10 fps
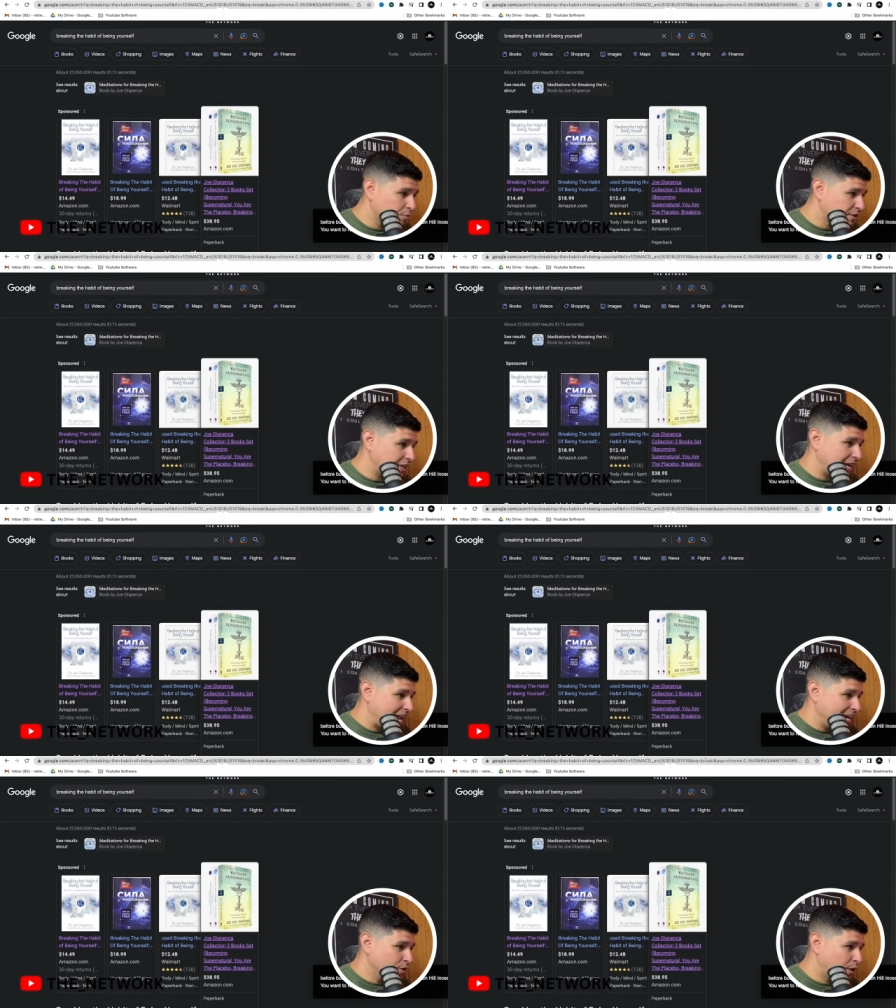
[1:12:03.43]
percent.
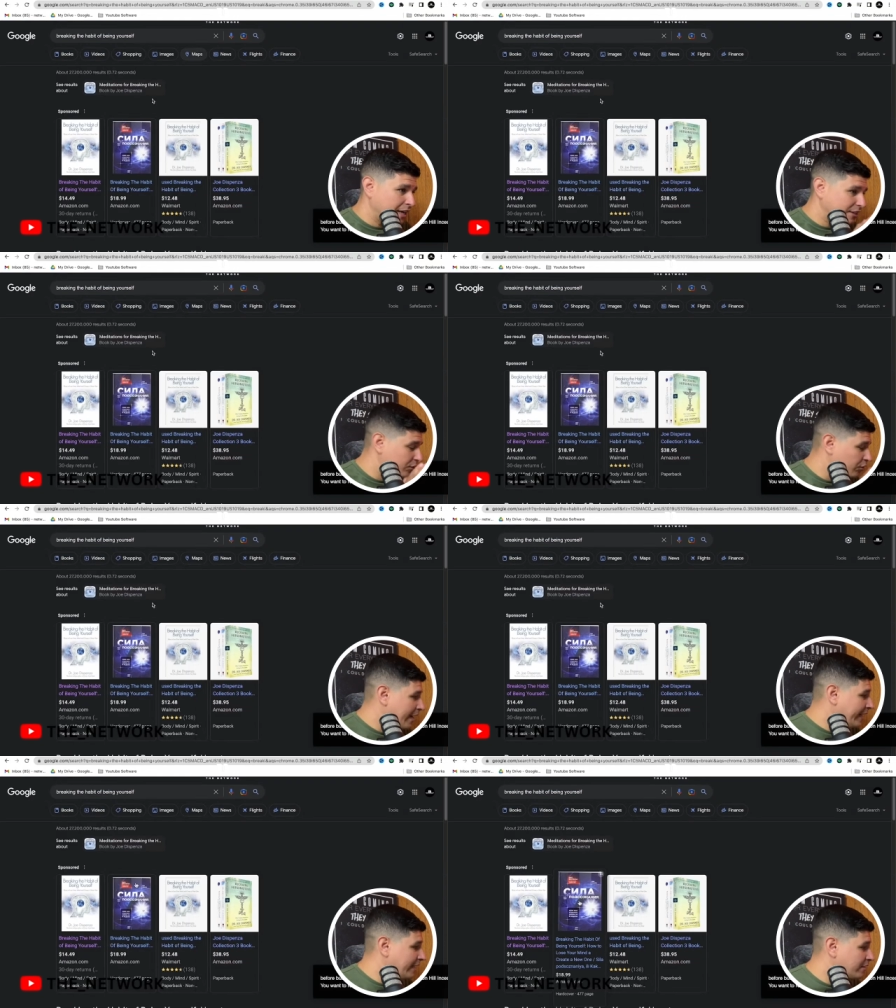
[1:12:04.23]
Anyone have, trying
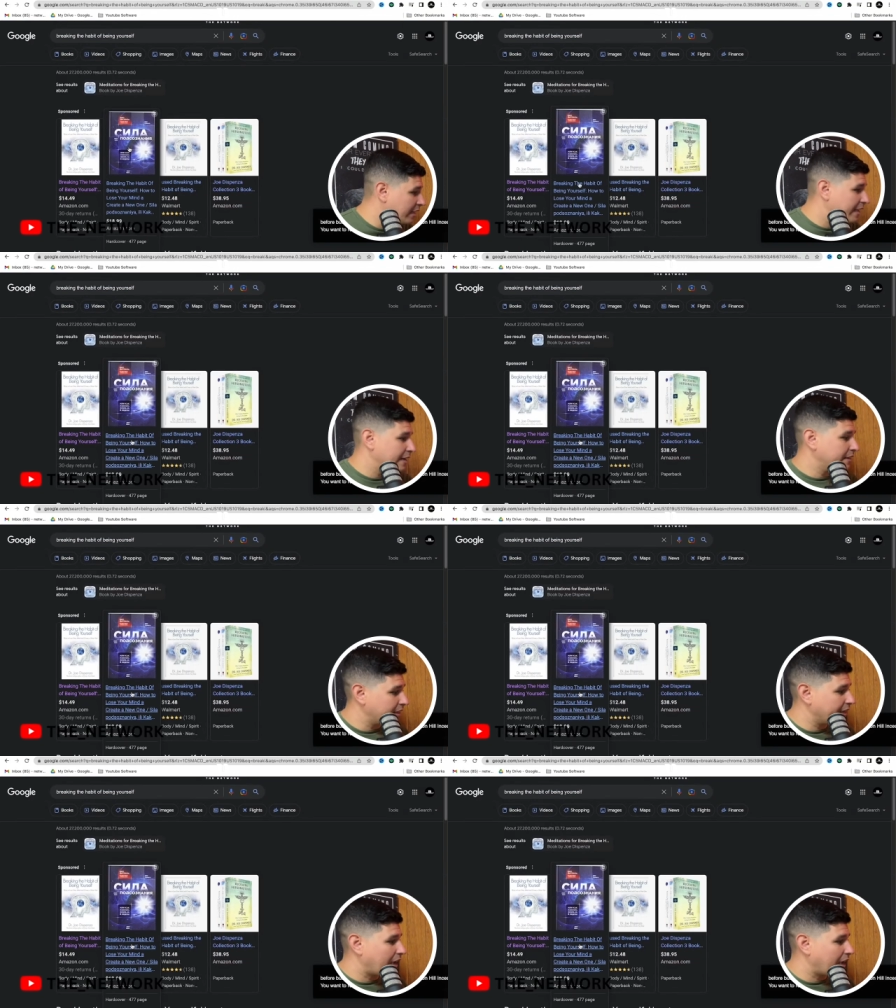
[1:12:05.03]
to get into anything